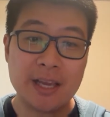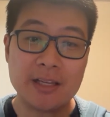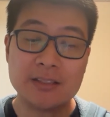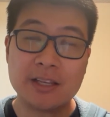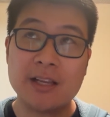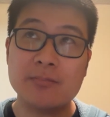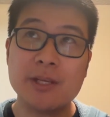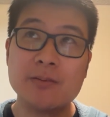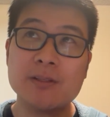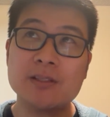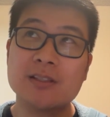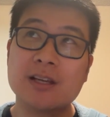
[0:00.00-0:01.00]
And
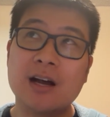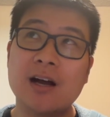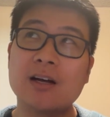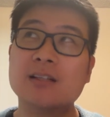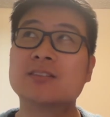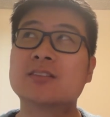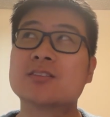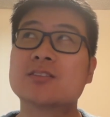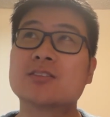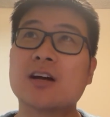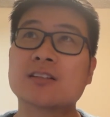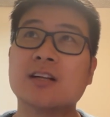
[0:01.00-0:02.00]
maybe because
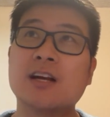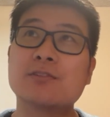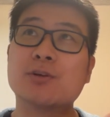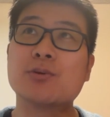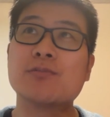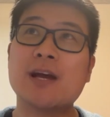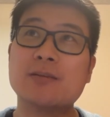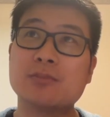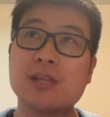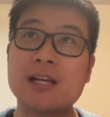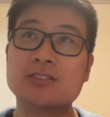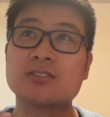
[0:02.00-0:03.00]
Dr. Hefner, we've had
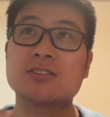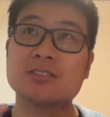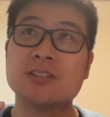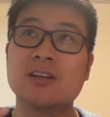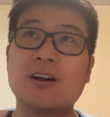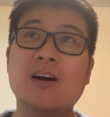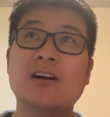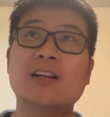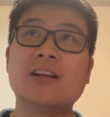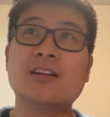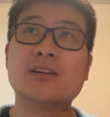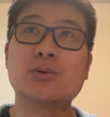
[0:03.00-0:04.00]
guests on
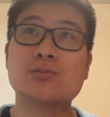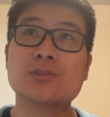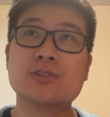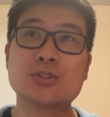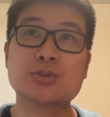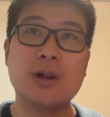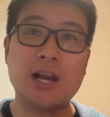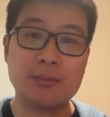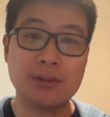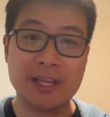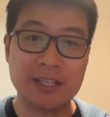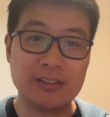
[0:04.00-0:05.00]
here who've
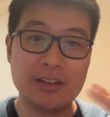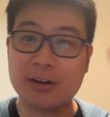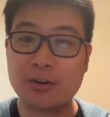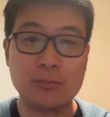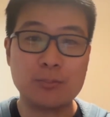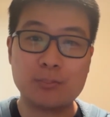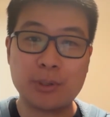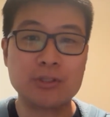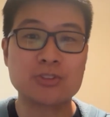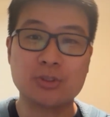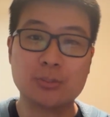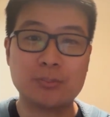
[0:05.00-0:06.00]
described like their own
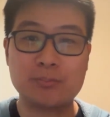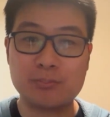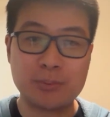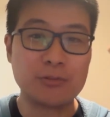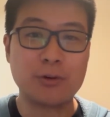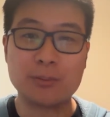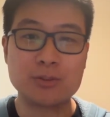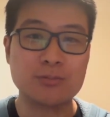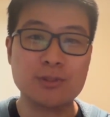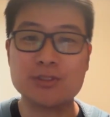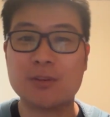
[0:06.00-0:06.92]
personal performance reviews.